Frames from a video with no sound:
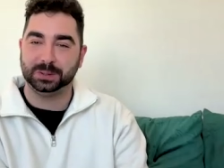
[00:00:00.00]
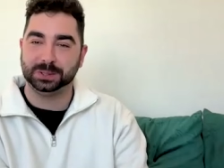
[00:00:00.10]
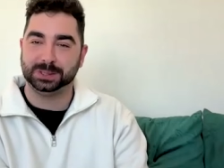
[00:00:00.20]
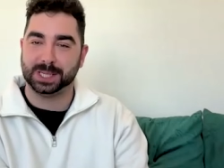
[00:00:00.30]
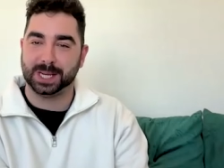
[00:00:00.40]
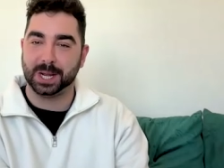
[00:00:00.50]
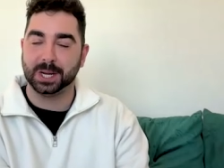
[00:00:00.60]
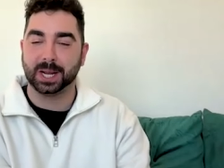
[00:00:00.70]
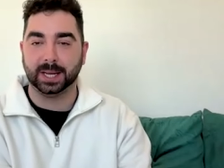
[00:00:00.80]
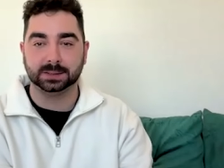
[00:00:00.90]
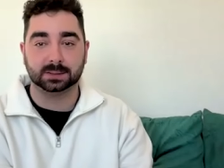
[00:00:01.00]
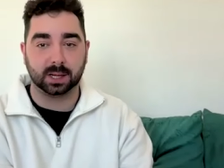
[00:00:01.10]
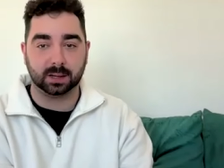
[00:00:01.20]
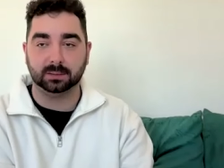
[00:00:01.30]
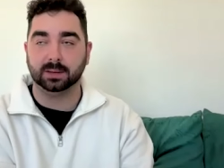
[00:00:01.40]
Interesting. Okay,
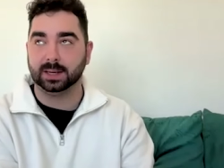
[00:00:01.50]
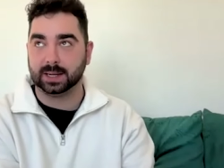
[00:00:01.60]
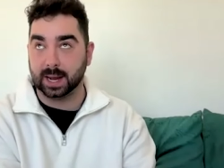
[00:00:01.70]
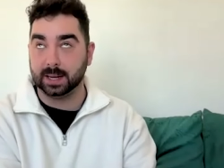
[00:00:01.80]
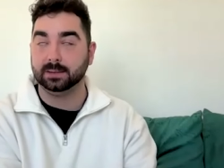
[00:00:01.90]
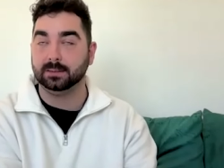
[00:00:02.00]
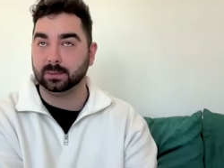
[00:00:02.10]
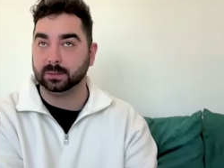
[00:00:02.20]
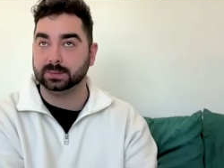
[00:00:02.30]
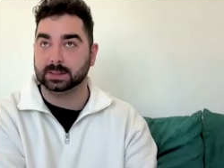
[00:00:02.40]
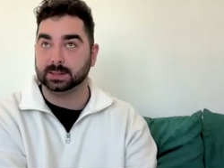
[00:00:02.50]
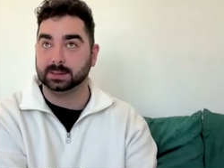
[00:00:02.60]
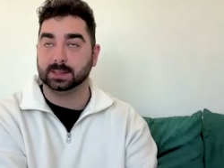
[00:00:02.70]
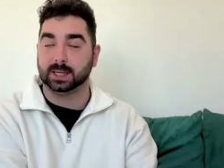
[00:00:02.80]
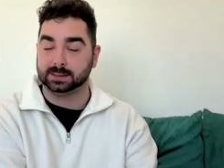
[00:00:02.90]
so again, we'll see
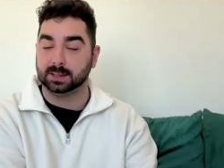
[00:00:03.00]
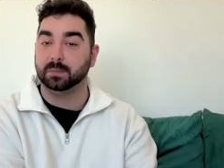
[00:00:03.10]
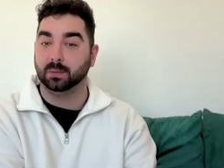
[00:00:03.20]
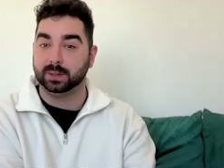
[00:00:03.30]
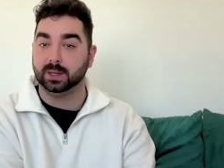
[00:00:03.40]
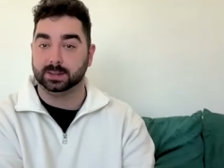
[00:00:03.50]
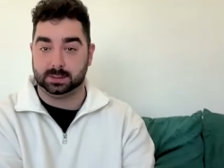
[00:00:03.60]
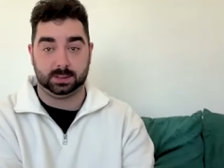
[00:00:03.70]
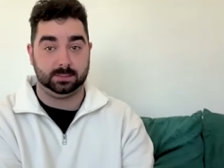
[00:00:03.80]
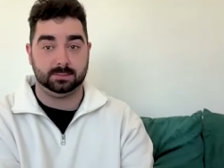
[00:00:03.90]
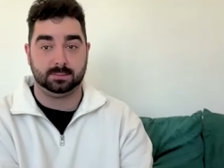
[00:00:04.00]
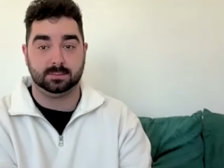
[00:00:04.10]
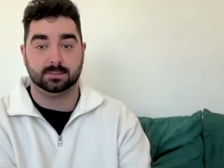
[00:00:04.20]
this at some point, I assume.